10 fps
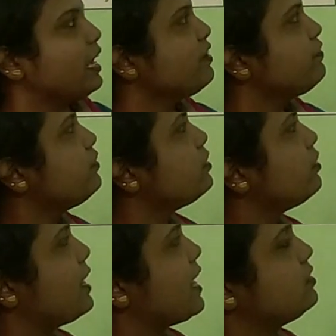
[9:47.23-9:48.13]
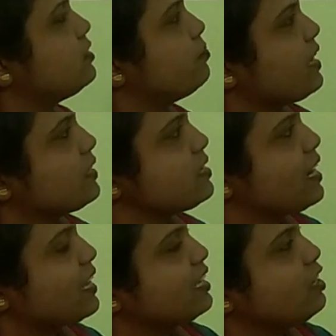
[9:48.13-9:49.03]
If the ladder makes an
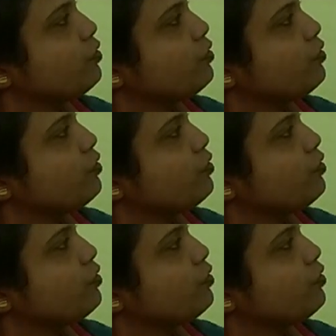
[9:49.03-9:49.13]
angle